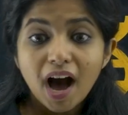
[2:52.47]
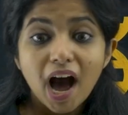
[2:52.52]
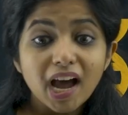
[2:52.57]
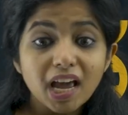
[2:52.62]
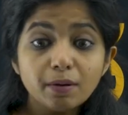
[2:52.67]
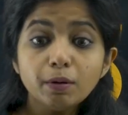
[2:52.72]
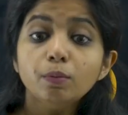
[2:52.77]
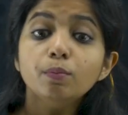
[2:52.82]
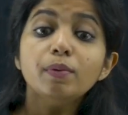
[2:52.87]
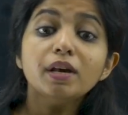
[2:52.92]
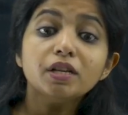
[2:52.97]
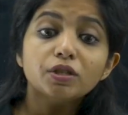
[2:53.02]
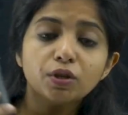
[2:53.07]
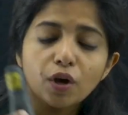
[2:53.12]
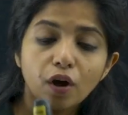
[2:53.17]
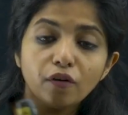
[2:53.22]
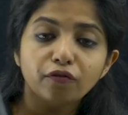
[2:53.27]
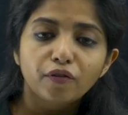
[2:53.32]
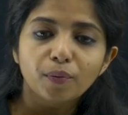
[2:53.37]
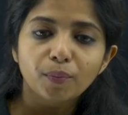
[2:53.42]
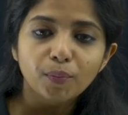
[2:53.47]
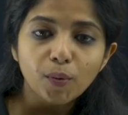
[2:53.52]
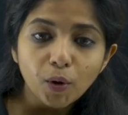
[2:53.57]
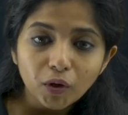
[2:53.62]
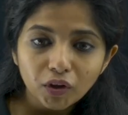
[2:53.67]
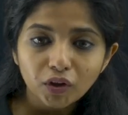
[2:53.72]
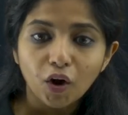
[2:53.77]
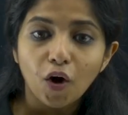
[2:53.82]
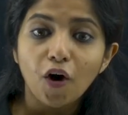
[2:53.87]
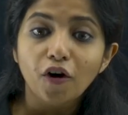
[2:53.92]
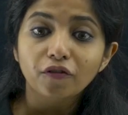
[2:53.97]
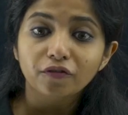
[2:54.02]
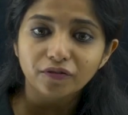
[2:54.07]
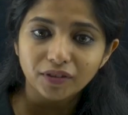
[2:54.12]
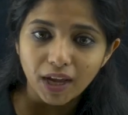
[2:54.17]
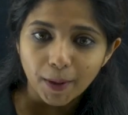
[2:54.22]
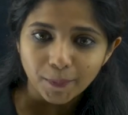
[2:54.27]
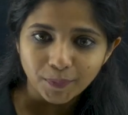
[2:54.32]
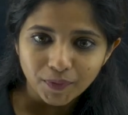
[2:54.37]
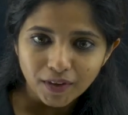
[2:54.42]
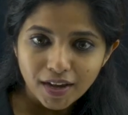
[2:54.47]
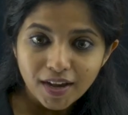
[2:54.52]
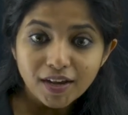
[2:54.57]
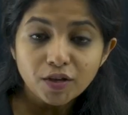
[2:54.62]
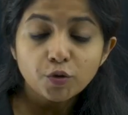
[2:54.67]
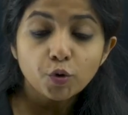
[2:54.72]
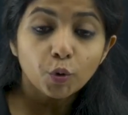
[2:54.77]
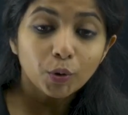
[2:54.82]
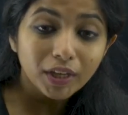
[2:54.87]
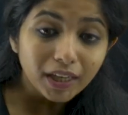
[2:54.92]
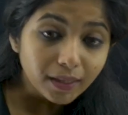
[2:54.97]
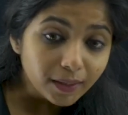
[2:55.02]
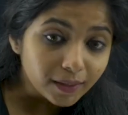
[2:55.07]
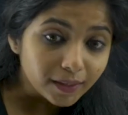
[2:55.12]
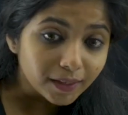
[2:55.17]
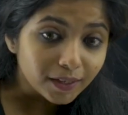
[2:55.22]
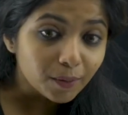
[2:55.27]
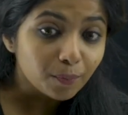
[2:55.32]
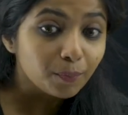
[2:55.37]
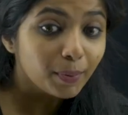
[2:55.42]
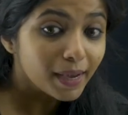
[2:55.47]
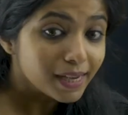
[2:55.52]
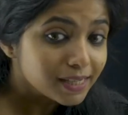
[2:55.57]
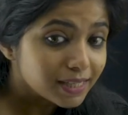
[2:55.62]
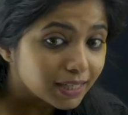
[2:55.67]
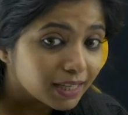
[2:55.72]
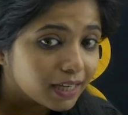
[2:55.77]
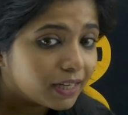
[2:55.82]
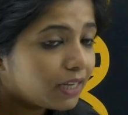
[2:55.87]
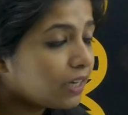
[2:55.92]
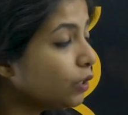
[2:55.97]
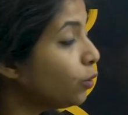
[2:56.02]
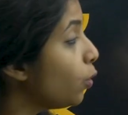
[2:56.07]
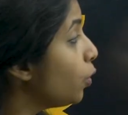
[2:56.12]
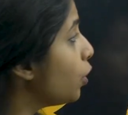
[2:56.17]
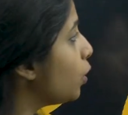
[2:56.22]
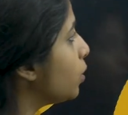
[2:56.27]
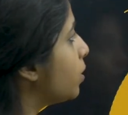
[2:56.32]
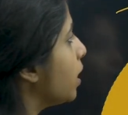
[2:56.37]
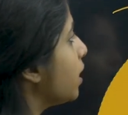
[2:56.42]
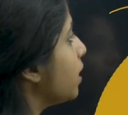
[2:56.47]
I am a mix of both of them. So here basically, don't you